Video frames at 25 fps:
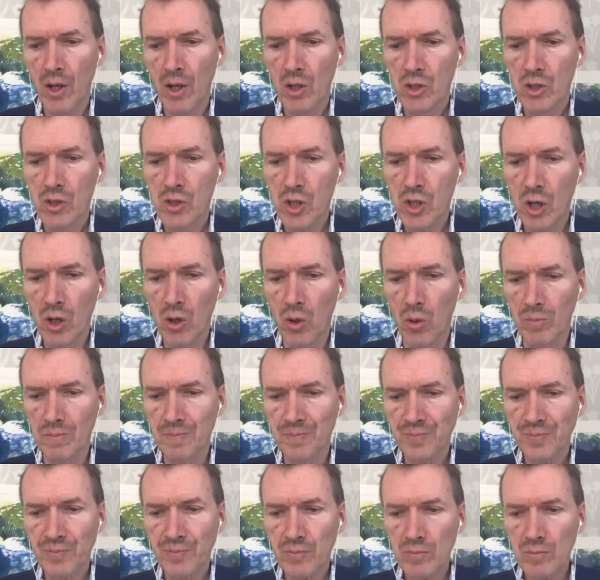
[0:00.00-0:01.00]
So
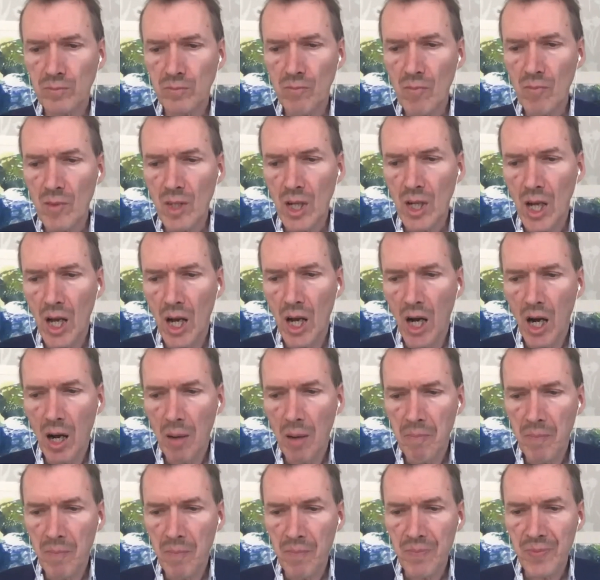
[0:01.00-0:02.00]

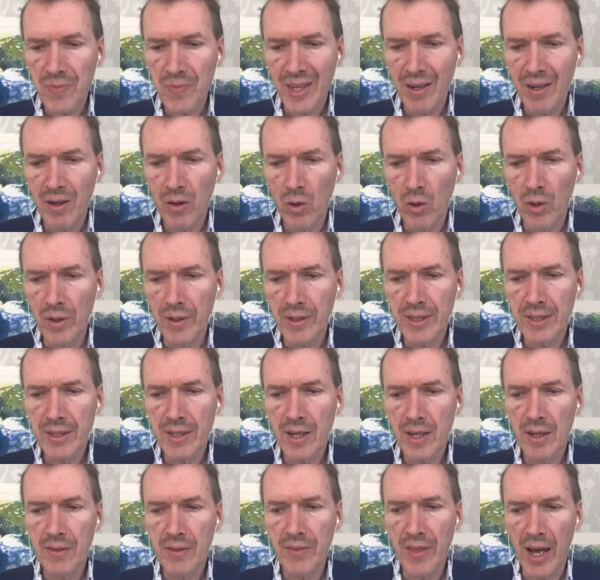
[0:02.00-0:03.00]

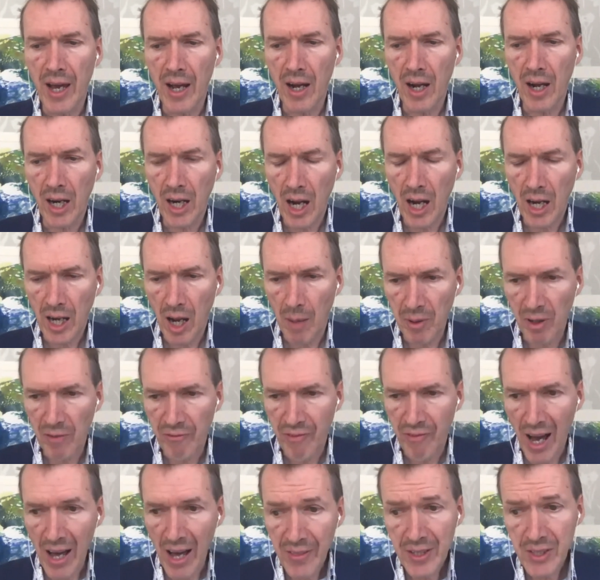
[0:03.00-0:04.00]
there are a couple of
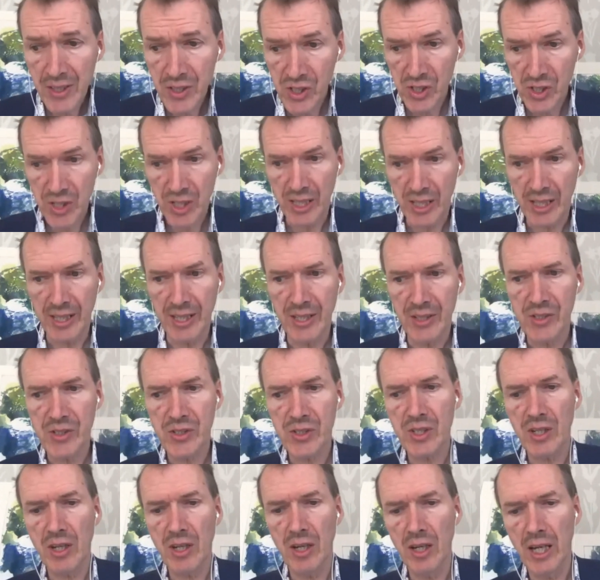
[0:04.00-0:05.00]
other
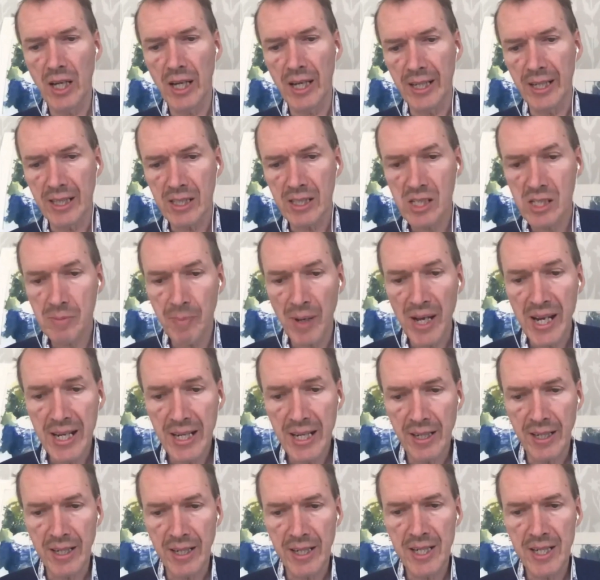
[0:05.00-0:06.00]
states like
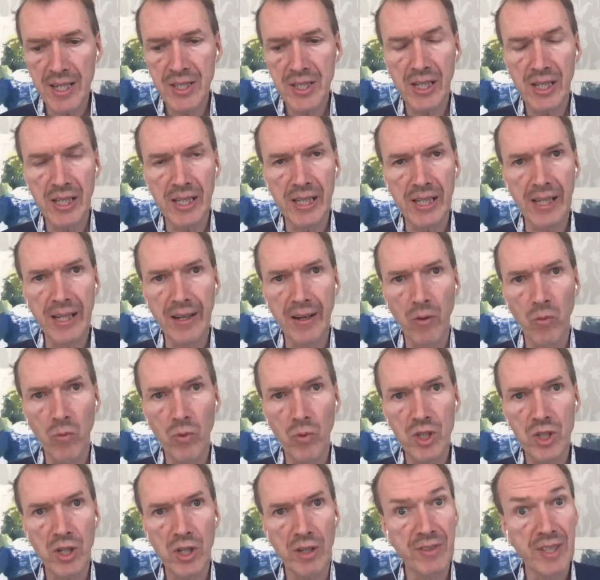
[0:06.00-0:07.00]
Spain and Italy
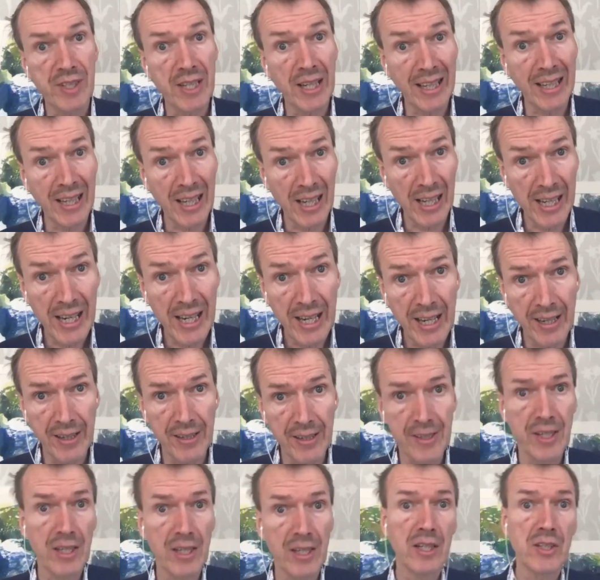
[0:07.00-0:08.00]
which have
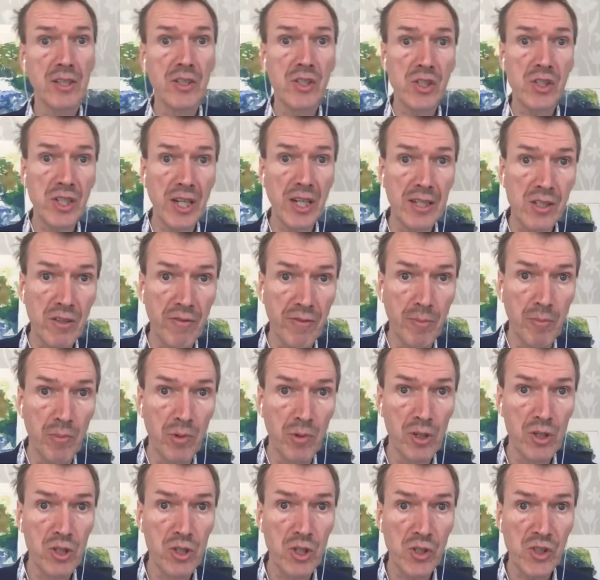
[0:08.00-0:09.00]
declared states of
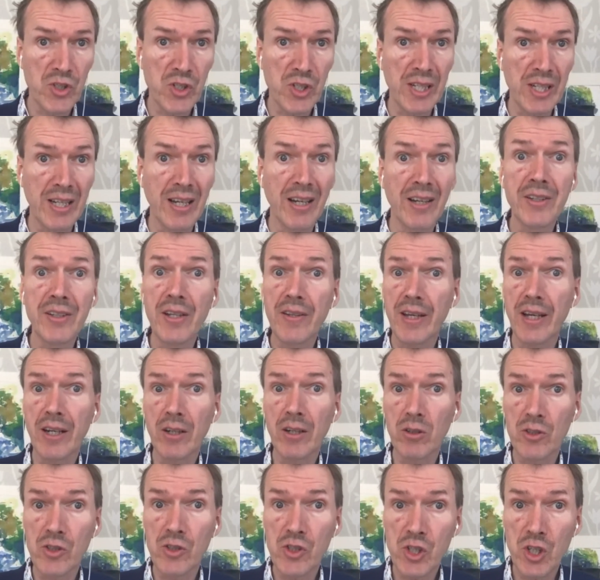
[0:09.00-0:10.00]
emergency under their
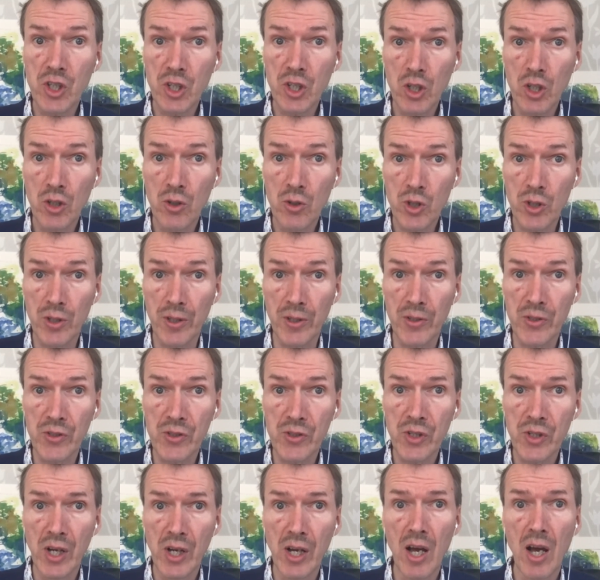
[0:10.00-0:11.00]

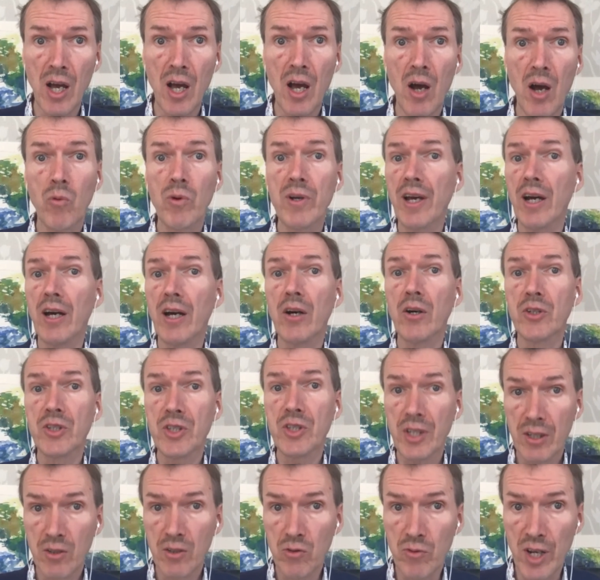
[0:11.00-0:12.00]
constitutions without
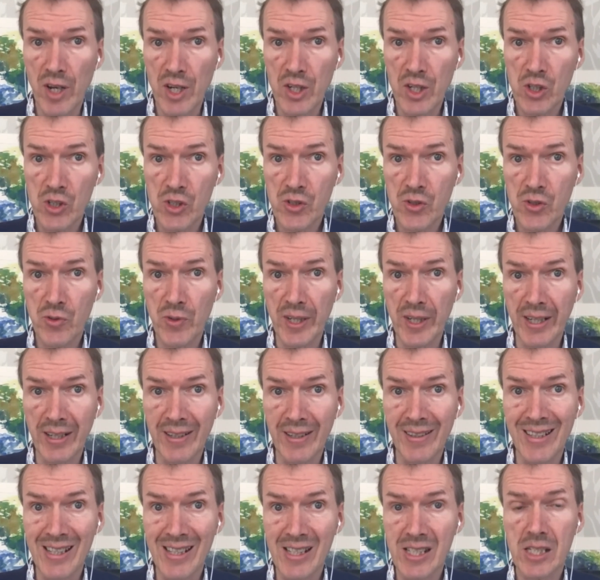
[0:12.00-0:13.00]
registering
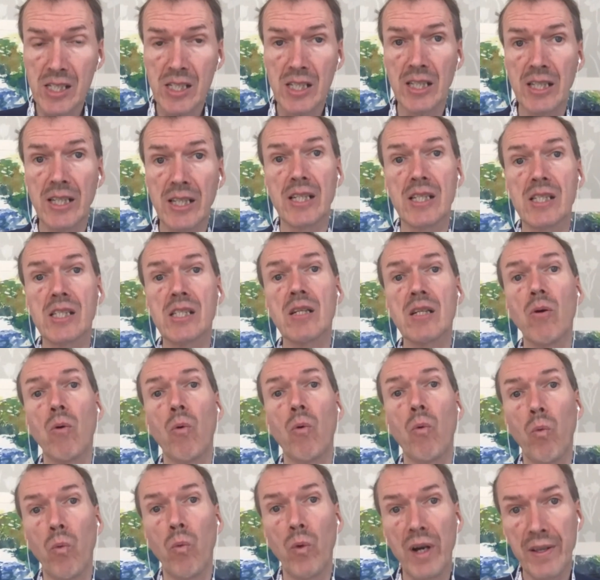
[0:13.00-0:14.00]
these states
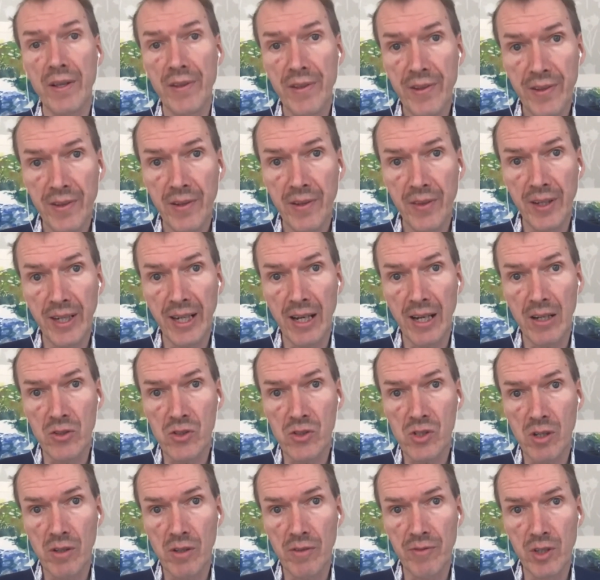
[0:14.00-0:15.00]
with the
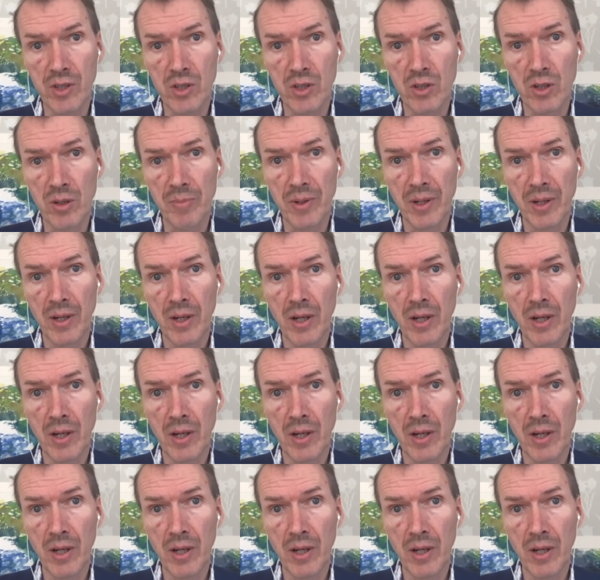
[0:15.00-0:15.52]
Council of Europe,